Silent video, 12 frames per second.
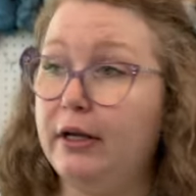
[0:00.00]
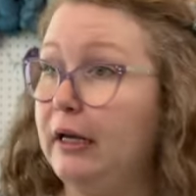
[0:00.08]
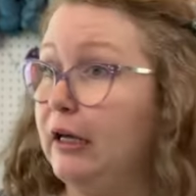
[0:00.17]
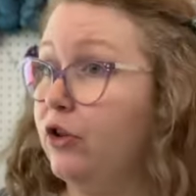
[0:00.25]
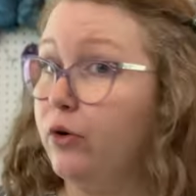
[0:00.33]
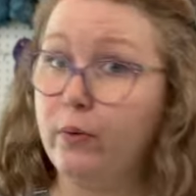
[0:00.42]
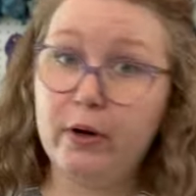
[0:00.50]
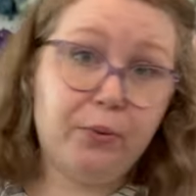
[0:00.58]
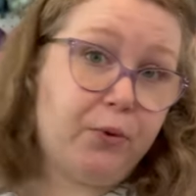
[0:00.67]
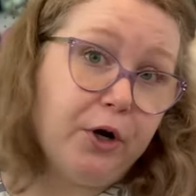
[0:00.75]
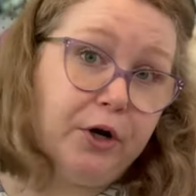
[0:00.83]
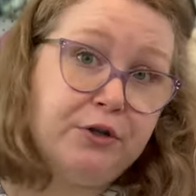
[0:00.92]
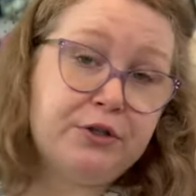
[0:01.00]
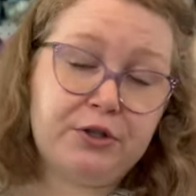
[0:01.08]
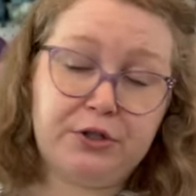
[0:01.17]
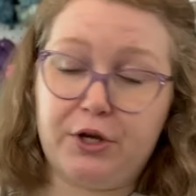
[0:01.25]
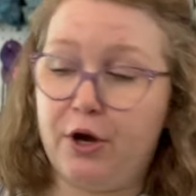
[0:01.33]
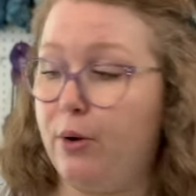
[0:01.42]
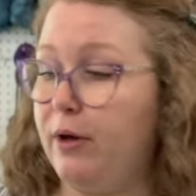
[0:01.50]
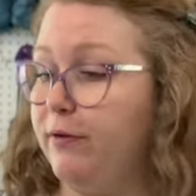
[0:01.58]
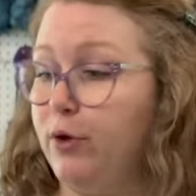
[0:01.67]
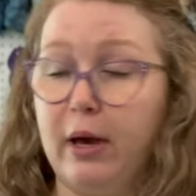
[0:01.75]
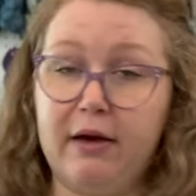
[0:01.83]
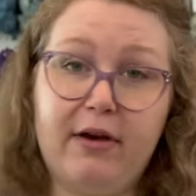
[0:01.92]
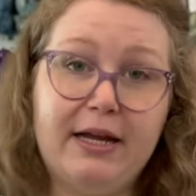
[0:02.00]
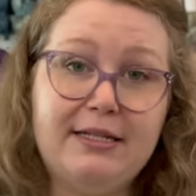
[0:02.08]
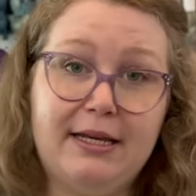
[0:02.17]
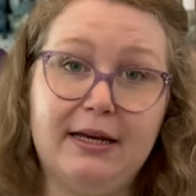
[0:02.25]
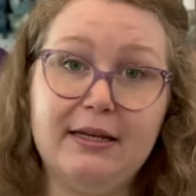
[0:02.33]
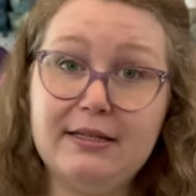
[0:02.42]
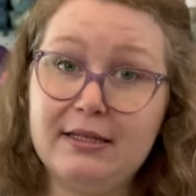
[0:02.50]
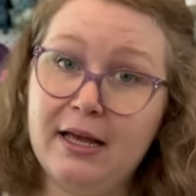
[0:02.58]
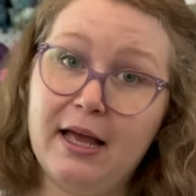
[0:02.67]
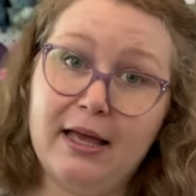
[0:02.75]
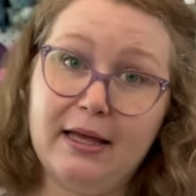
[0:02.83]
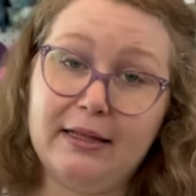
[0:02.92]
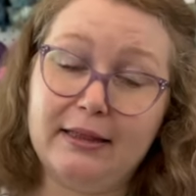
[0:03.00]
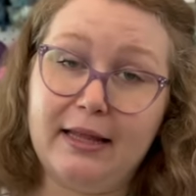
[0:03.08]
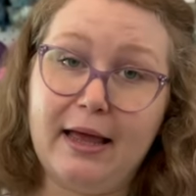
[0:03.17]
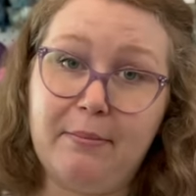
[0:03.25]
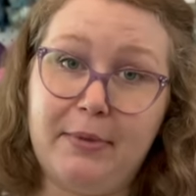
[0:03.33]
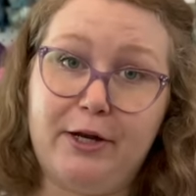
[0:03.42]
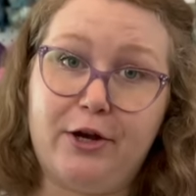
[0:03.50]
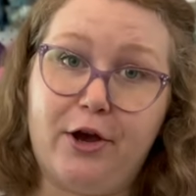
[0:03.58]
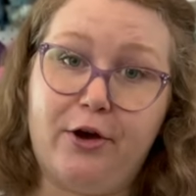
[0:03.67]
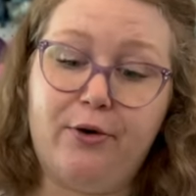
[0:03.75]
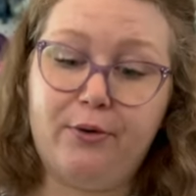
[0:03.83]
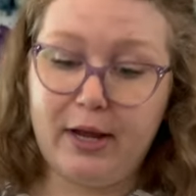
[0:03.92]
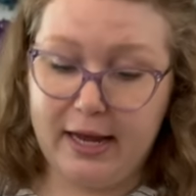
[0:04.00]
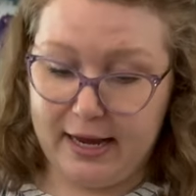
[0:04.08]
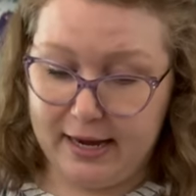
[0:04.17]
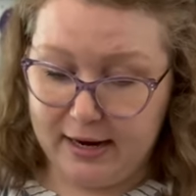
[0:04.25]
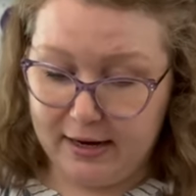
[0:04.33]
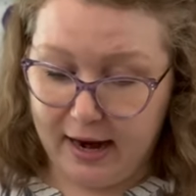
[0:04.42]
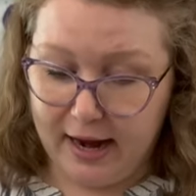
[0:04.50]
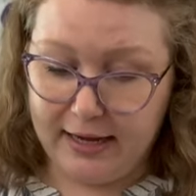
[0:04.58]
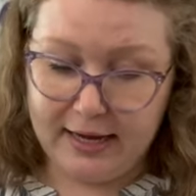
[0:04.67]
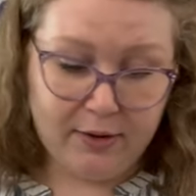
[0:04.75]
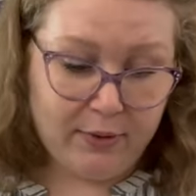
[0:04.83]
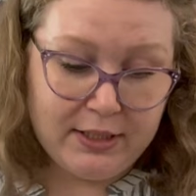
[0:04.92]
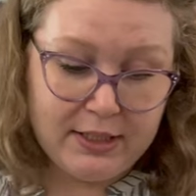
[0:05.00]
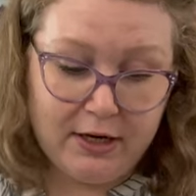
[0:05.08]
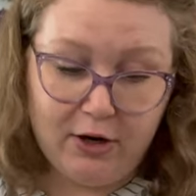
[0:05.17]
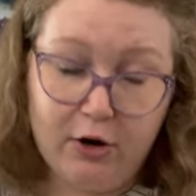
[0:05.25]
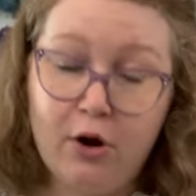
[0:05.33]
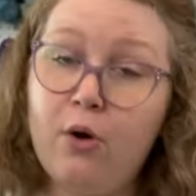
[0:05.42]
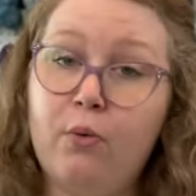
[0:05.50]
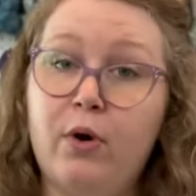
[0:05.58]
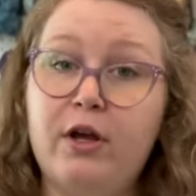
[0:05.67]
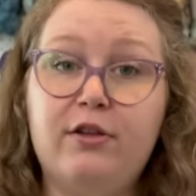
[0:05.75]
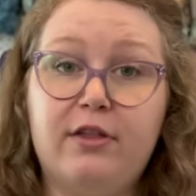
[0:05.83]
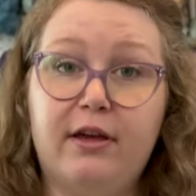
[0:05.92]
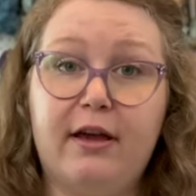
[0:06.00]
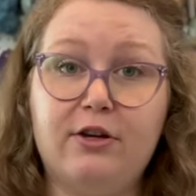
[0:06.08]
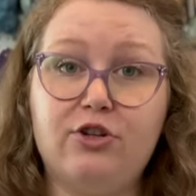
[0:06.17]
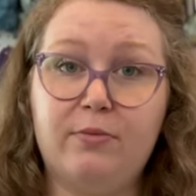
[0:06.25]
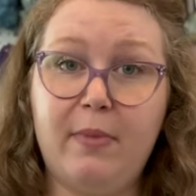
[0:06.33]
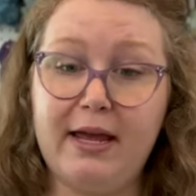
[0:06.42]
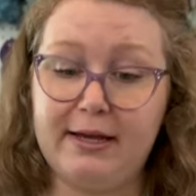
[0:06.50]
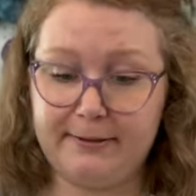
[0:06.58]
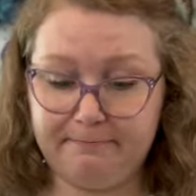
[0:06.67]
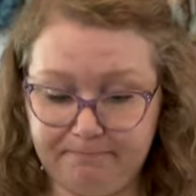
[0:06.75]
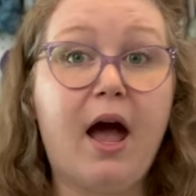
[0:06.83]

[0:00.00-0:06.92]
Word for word: Either one works. So if you have ideas, let me know and I can't wait to hear what you think I should make.